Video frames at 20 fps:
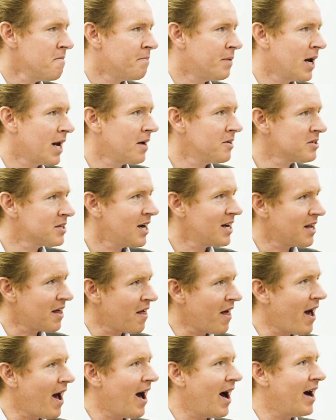But outside of
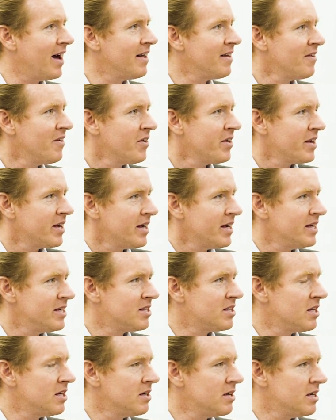that,
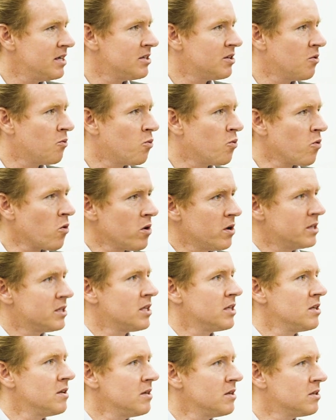is the is the is
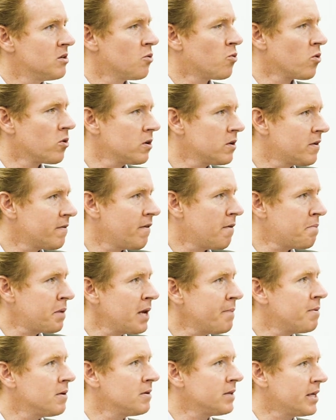the is the world of a
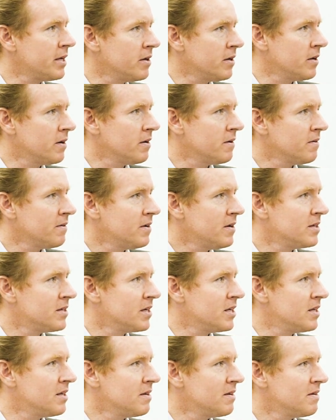people leader is
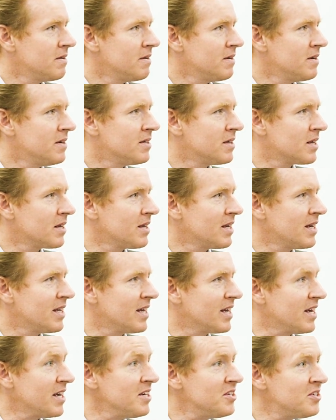it is it
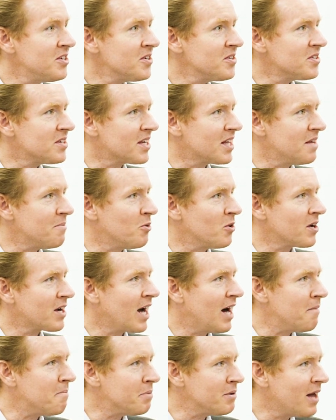getting easier? Is it getting more
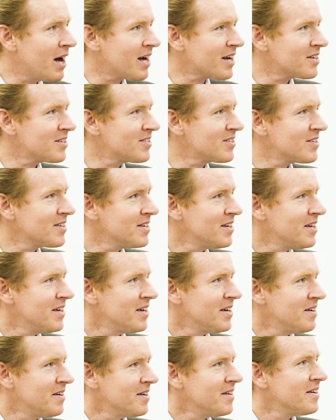complex?
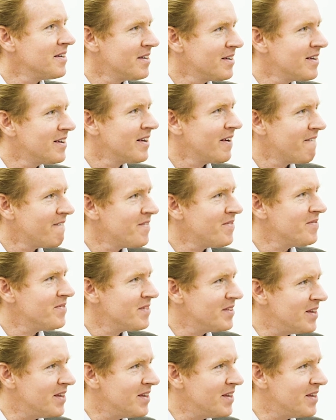Yeah, I don't think it's getting easier.